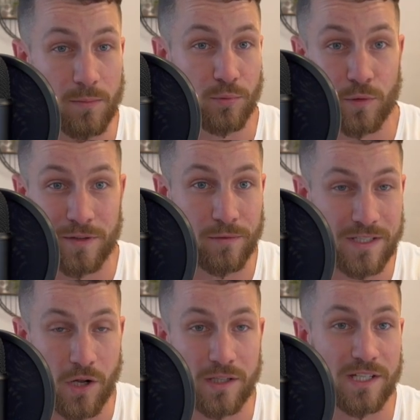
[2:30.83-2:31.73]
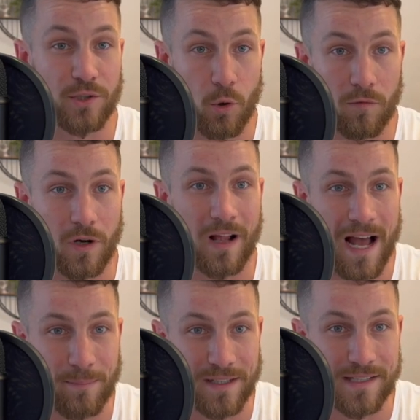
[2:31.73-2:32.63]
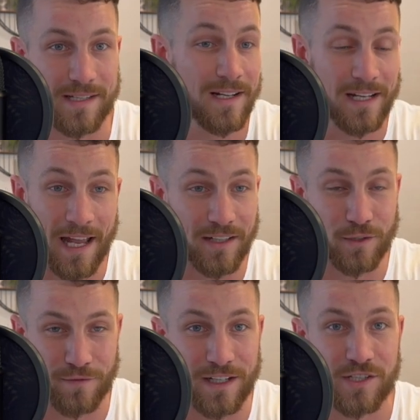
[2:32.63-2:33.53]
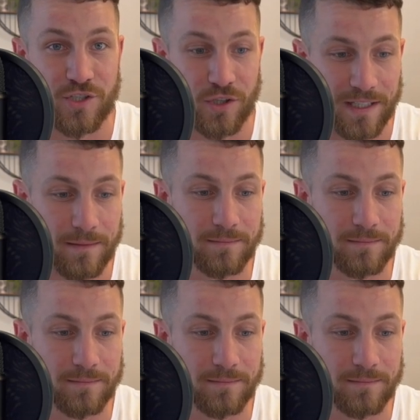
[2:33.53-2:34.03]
improve improve your results and your overall happiness and your fitness journey.